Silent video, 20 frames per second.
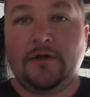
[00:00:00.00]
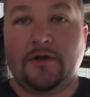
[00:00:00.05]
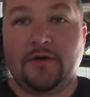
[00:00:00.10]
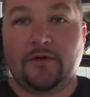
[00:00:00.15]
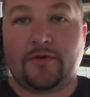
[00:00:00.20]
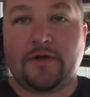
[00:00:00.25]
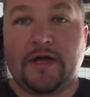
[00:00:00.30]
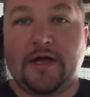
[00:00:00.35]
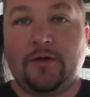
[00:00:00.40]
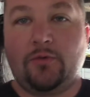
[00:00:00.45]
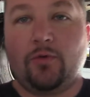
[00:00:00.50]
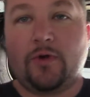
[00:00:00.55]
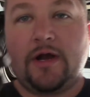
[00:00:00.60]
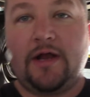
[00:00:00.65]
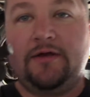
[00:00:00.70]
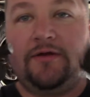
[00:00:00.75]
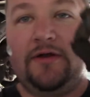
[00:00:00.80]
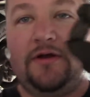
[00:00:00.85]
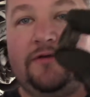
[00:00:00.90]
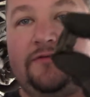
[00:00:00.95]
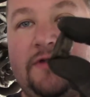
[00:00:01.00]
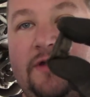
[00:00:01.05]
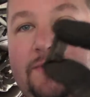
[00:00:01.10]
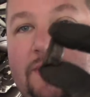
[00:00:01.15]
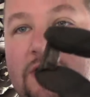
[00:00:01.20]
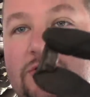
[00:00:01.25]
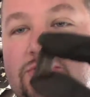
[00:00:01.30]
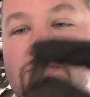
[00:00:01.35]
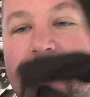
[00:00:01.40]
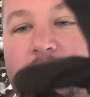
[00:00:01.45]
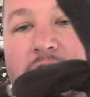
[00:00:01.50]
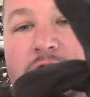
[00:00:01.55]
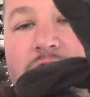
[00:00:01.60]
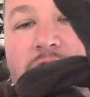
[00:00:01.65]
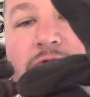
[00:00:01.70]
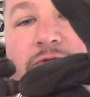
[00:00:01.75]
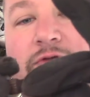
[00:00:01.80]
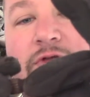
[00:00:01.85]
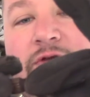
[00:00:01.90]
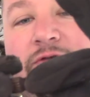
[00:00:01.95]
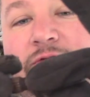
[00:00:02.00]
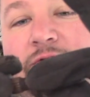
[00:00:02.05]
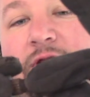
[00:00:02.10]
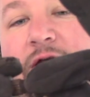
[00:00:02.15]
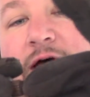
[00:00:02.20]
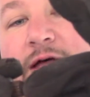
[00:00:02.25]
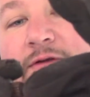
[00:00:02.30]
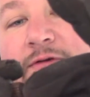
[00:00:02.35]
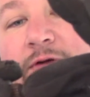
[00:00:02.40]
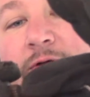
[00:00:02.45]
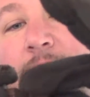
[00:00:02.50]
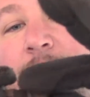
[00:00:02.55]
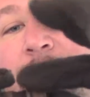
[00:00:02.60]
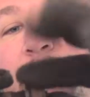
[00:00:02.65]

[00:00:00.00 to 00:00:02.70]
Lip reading: okay, what I did is I made sure I used this nut.